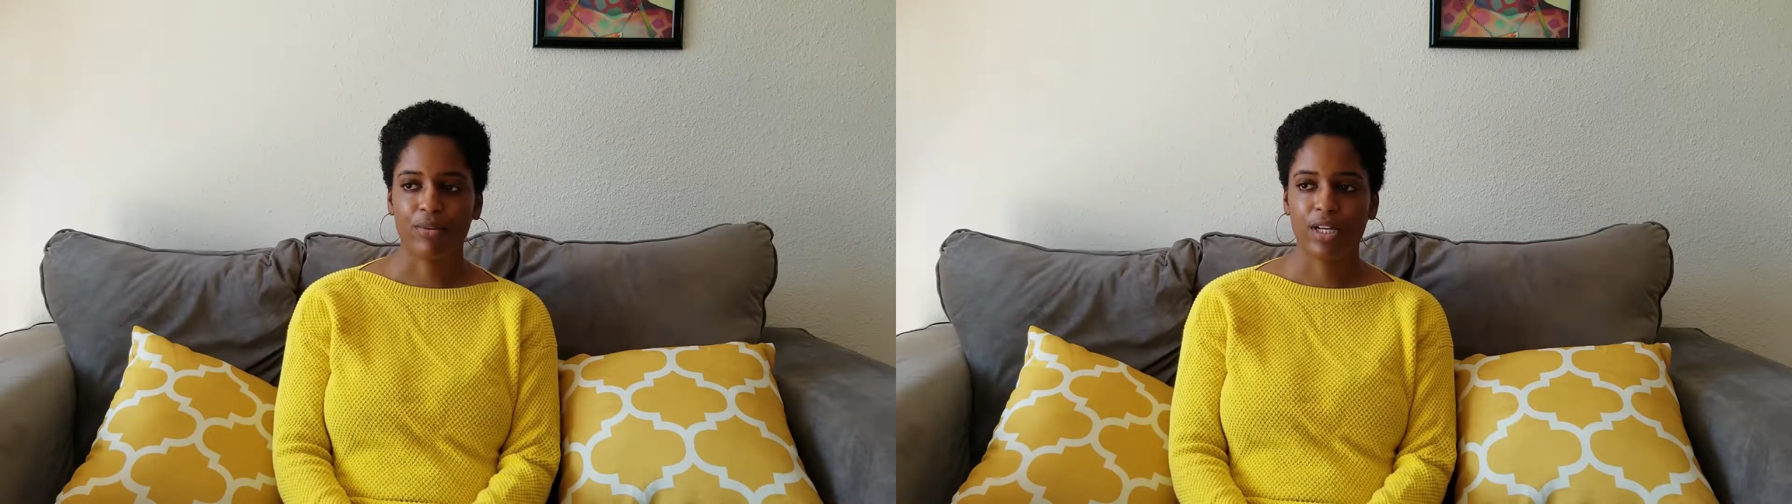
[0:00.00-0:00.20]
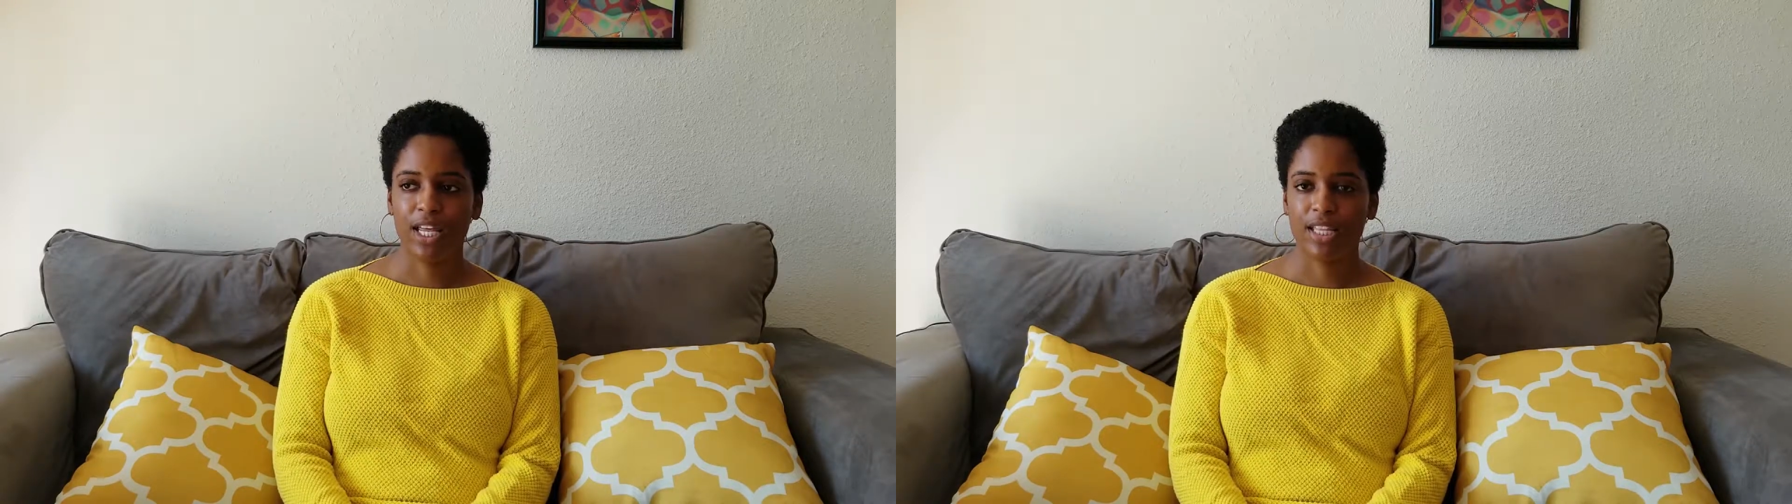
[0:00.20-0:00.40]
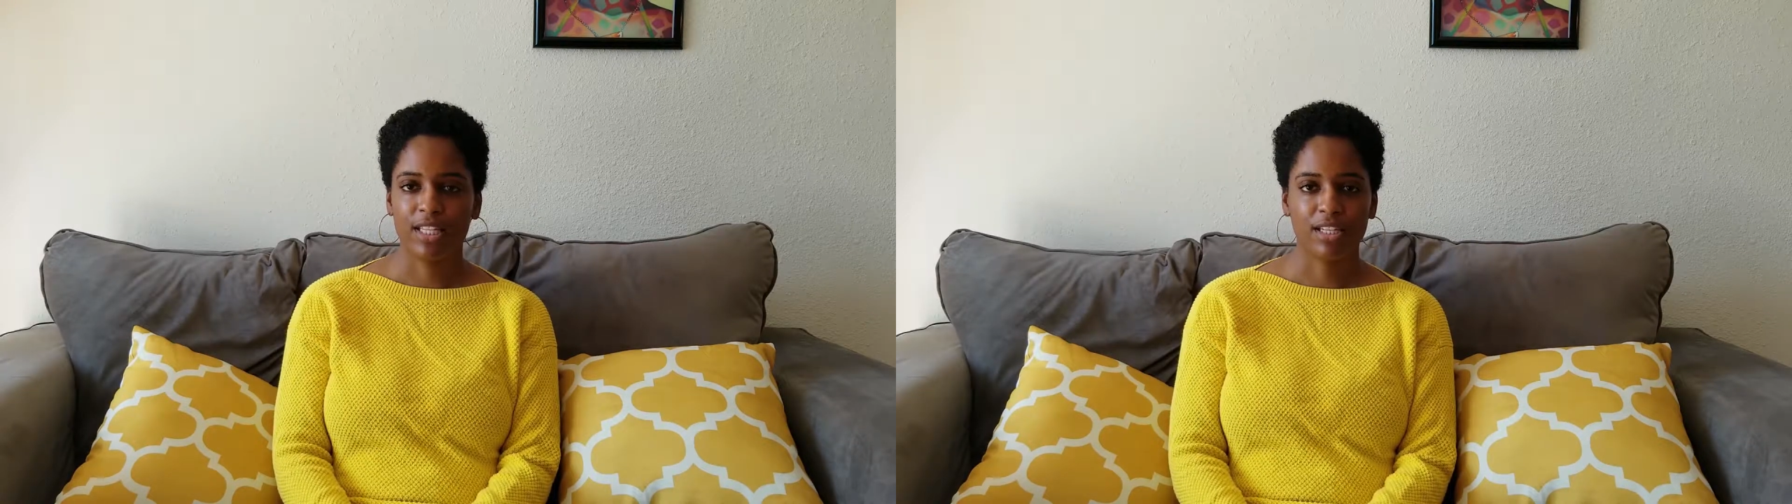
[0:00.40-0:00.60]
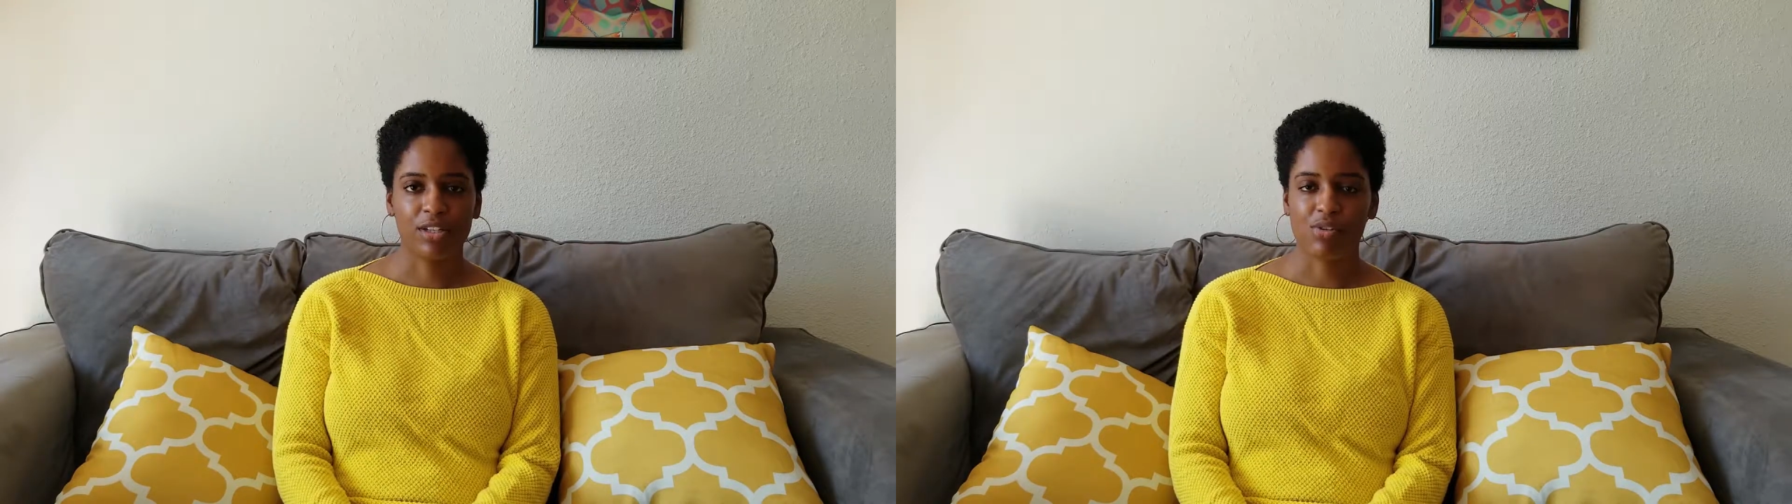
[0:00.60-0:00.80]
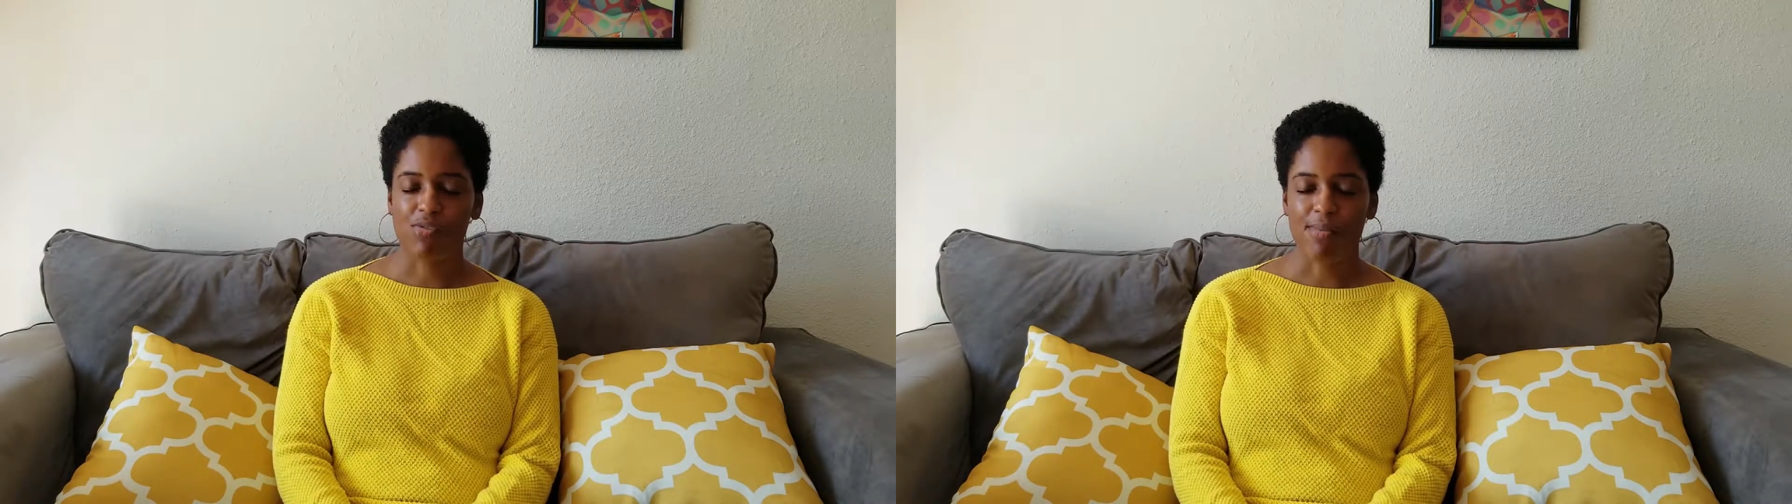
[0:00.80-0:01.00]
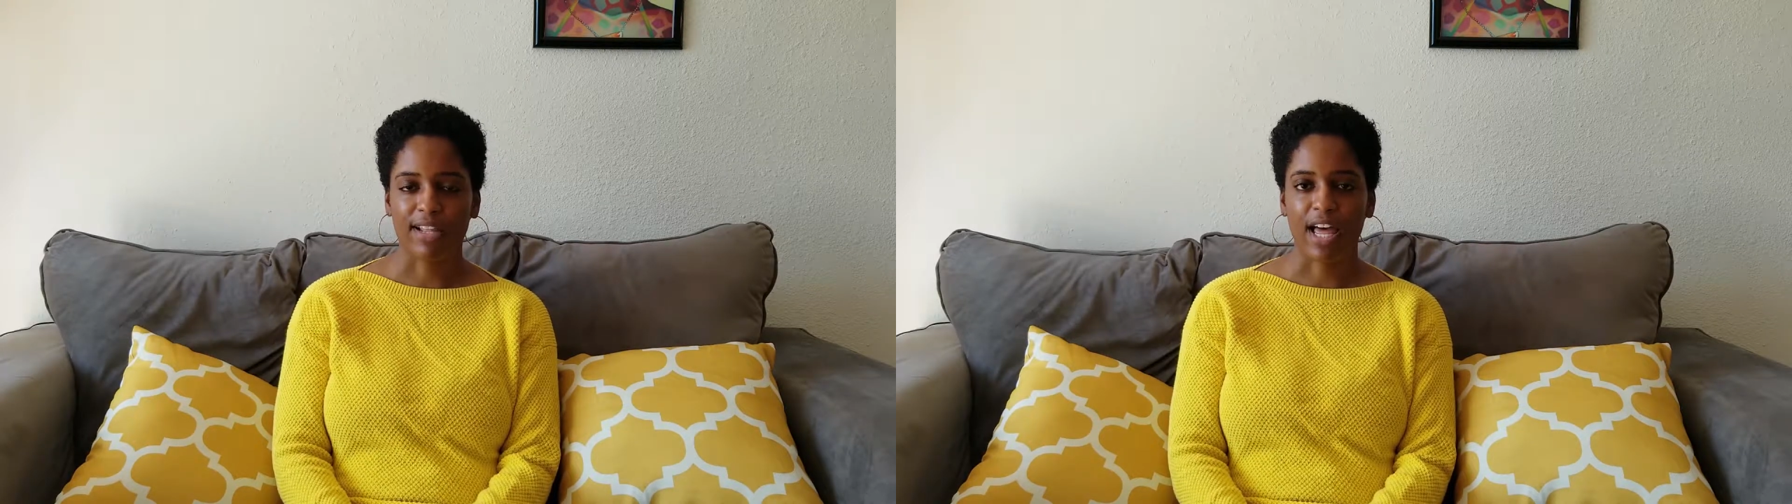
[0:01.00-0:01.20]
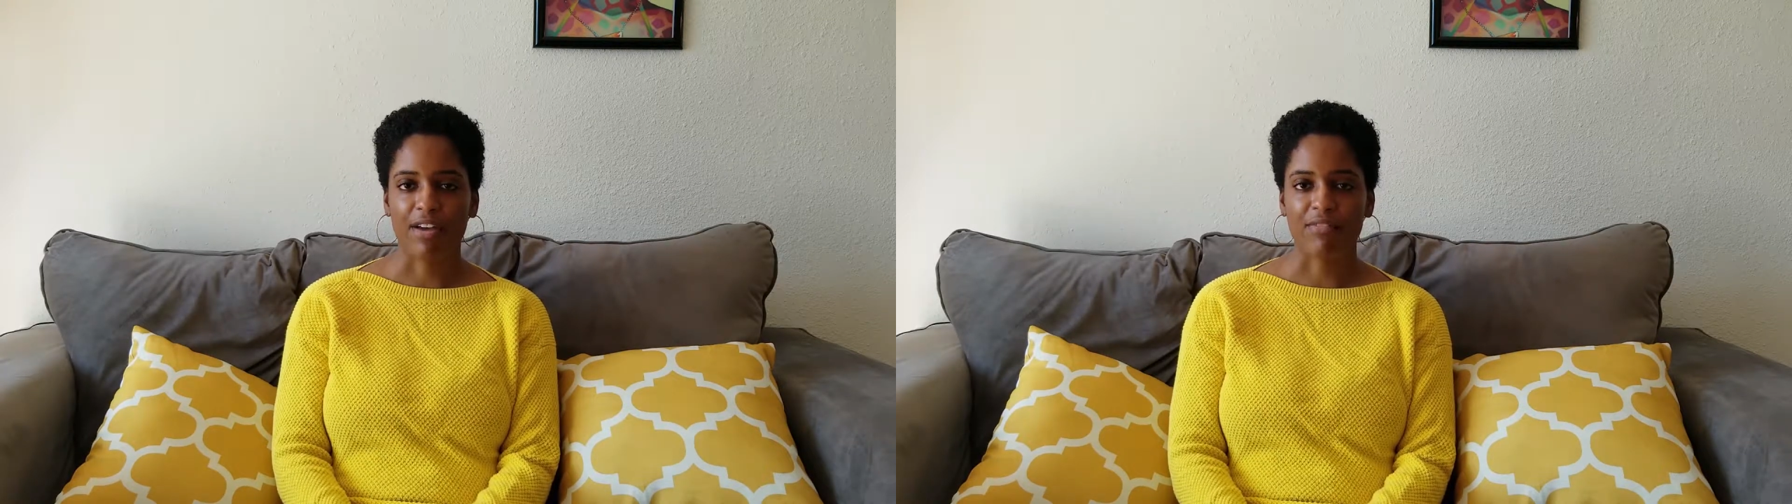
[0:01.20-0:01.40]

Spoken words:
anything to do with my life,